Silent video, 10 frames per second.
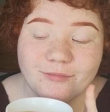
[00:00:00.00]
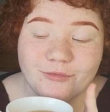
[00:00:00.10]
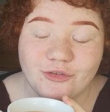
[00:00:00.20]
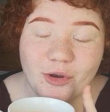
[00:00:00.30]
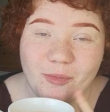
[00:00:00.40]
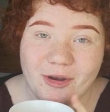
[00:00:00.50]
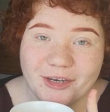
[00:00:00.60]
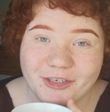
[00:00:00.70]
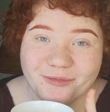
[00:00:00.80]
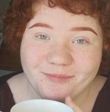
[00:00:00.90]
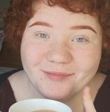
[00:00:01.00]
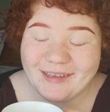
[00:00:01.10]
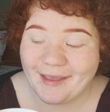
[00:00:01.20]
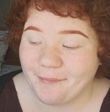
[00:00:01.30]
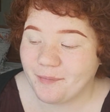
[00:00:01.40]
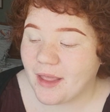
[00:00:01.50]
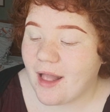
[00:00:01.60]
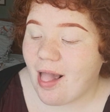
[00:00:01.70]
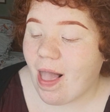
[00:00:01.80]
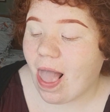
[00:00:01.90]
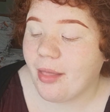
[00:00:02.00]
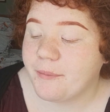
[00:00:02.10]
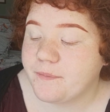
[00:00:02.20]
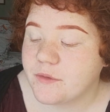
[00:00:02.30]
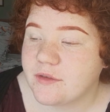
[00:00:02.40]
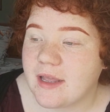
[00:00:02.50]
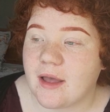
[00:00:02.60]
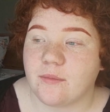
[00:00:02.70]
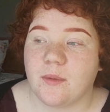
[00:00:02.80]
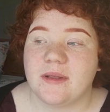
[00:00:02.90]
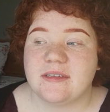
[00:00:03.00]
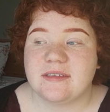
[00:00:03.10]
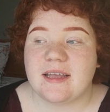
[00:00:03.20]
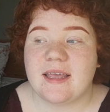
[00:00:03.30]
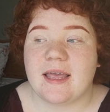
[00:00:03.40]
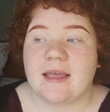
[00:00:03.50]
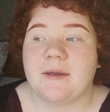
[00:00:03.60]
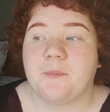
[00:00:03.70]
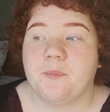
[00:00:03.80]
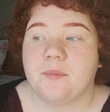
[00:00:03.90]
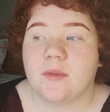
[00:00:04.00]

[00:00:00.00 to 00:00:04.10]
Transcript: Triberish tea. So yeah, we went to see him.